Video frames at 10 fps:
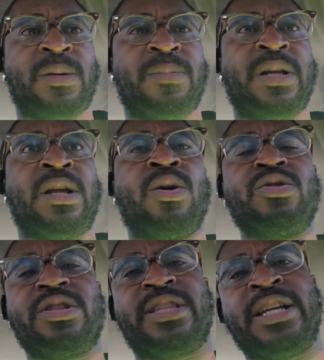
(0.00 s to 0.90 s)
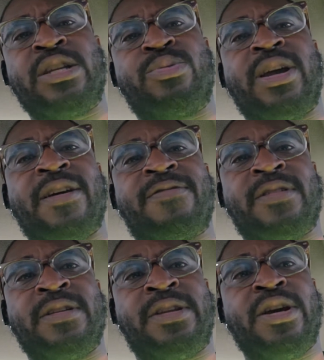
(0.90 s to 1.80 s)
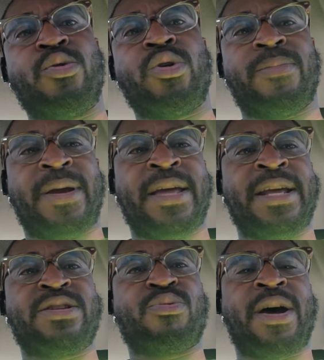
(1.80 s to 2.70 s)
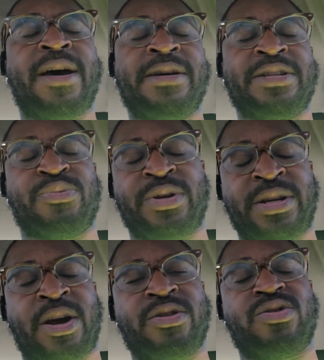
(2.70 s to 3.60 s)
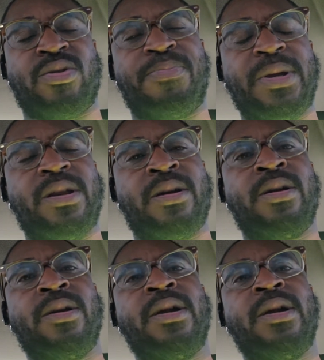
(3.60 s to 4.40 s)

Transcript: But those are things we have to deal with, man. That's why uh, it's written also in Peter.